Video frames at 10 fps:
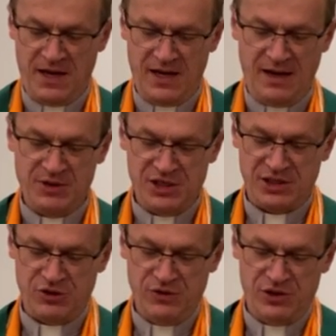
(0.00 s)
I'm
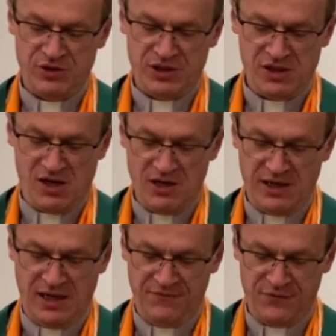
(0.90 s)
just going to start
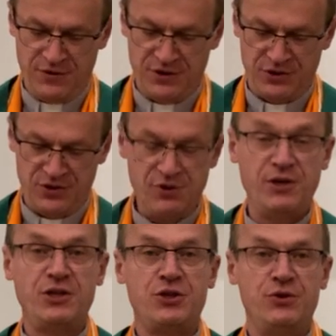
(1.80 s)
at verse
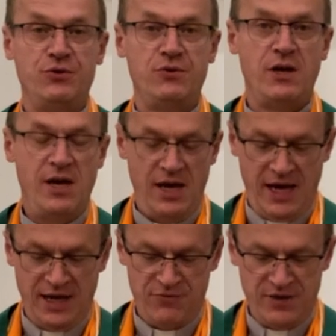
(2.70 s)
32
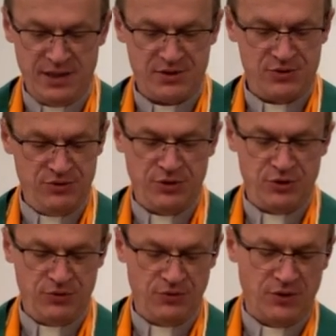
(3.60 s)
and read through
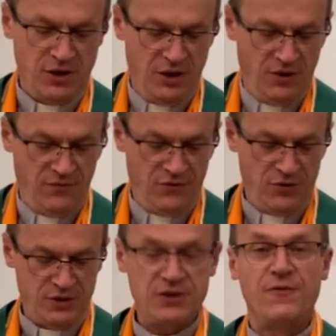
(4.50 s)
to
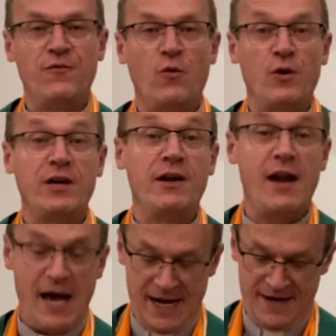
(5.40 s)
verse
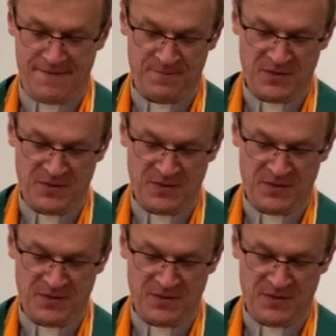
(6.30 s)
49.